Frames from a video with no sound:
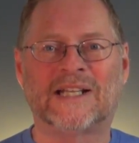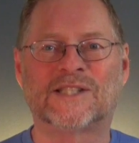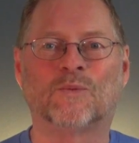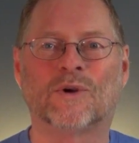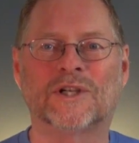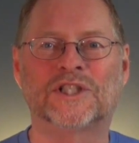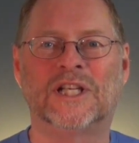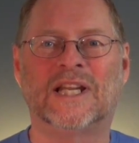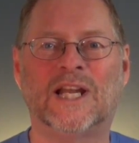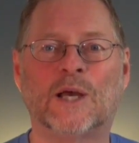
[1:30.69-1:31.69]
It's a
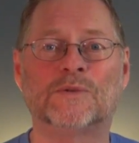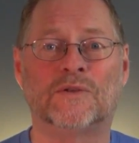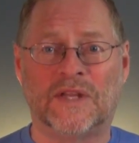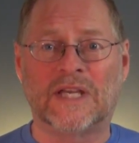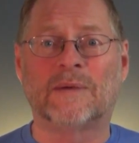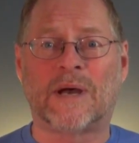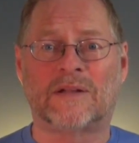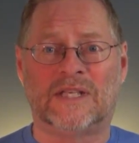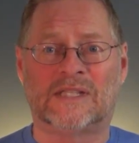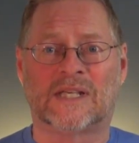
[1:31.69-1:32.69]
worksheet that helps you think
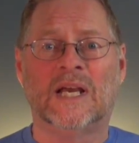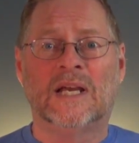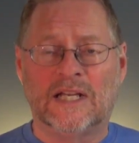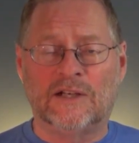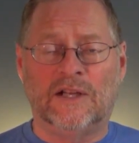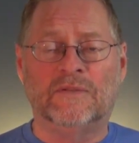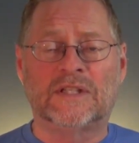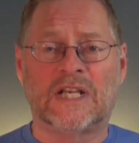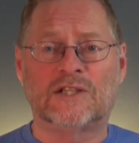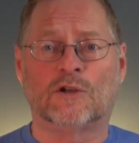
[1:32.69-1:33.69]
about these
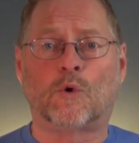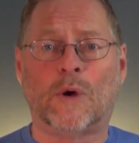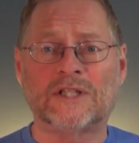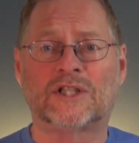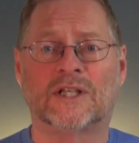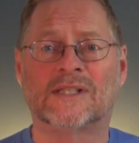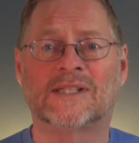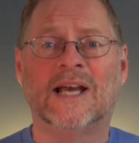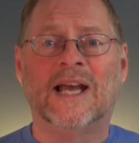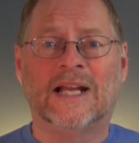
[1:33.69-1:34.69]
invitational
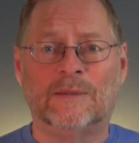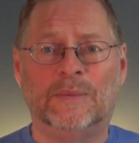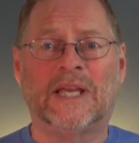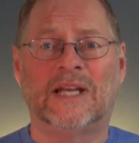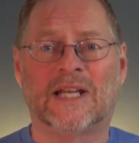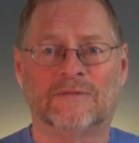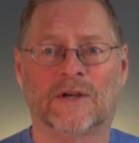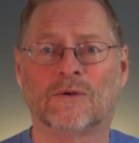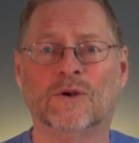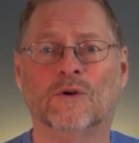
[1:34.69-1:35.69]
questions at the beginning of a
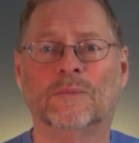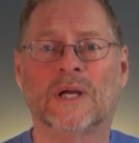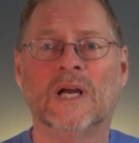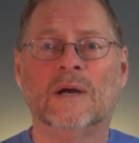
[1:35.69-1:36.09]
group.